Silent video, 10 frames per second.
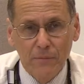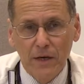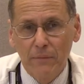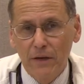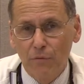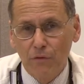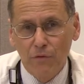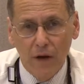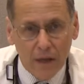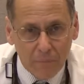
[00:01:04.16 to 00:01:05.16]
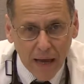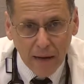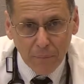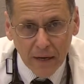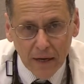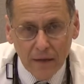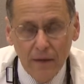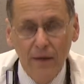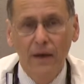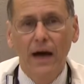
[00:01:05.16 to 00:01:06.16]
them coming in with chronic back
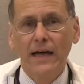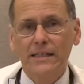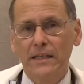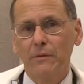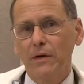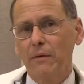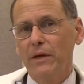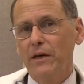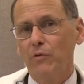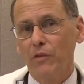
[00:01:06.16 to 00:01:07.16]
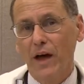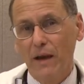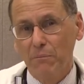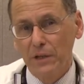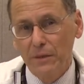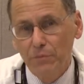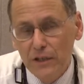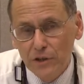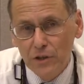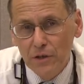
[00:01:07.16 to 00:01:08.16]
pain. I see them coming in with high blood
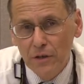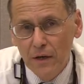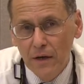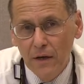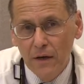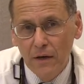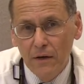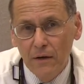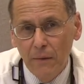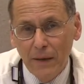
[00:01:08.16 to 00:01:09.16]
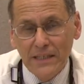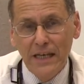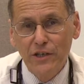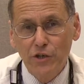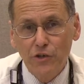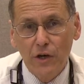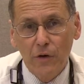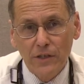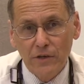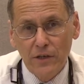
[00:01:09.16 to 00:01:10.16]
pressure. About 10 years ago,
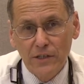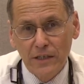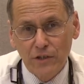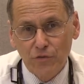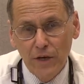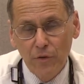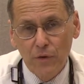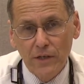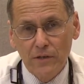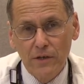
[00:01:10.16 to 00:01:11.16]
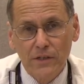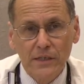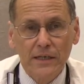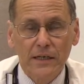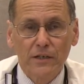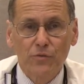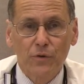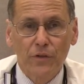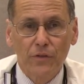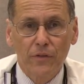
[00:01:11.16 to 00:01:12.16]
I started seeing a trend where I started seeing kids
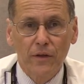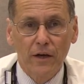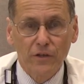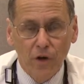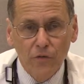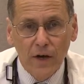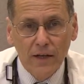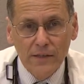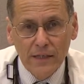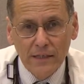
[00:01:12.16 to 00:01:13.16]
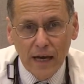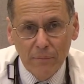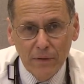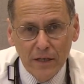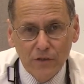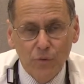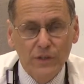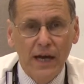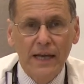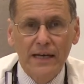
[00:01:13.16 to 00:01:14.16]
with adult onset diabetes,
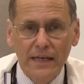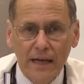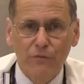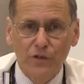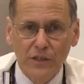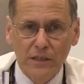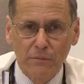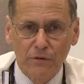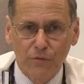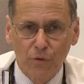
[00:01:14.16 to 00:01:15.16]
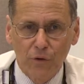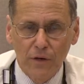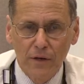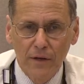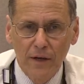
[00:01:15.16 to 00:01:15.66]
which I had never seen before.